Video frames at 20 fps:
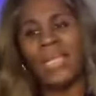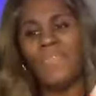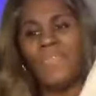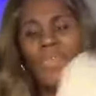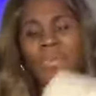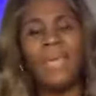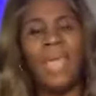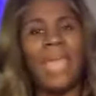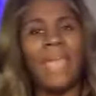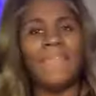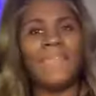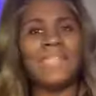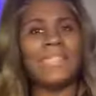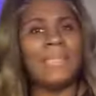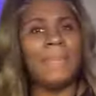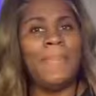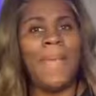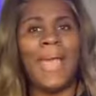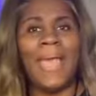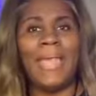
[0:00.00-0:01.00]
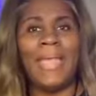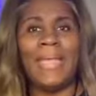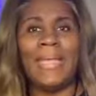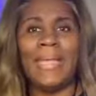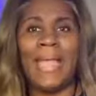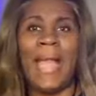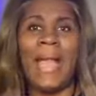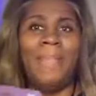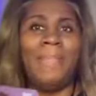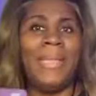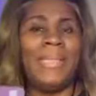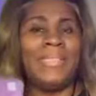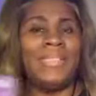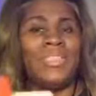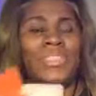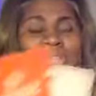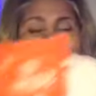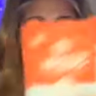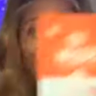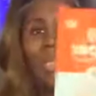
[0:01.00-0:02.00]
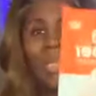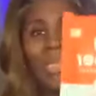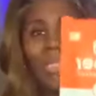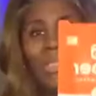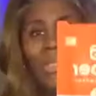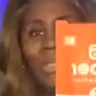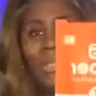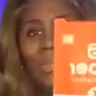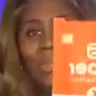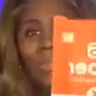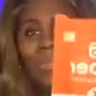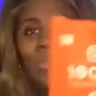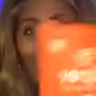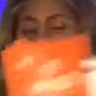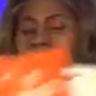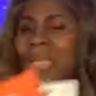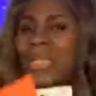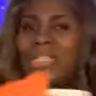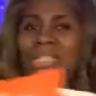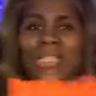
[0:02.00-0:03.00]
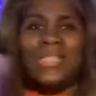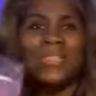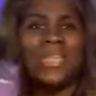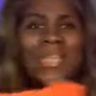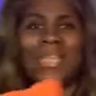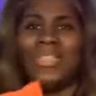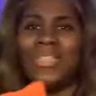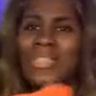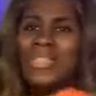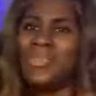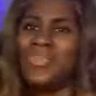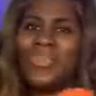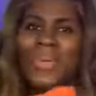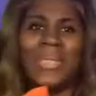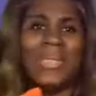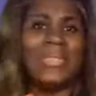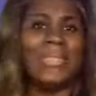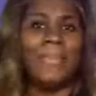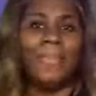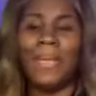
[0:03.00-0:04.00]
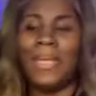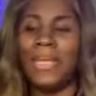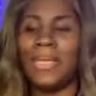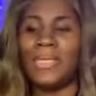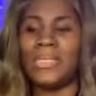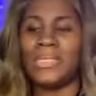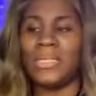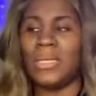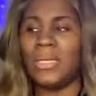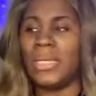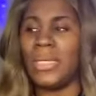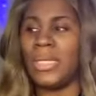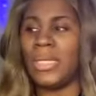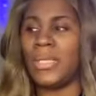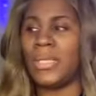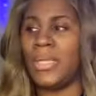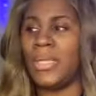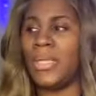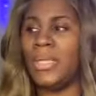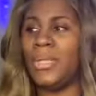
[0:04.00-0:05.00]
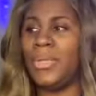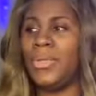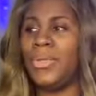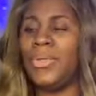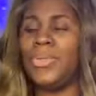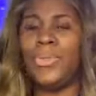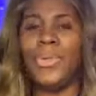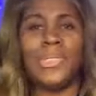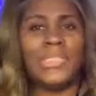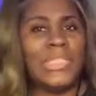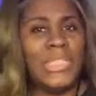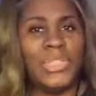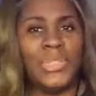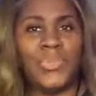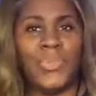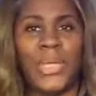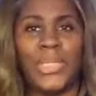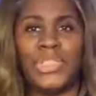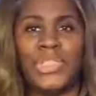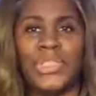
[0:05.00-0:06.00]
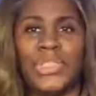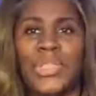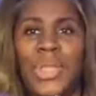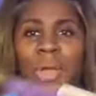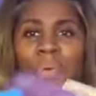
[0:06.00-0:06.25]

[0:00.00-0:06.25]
If you having some pain, I may suggest these two. So it just really depends on your situation.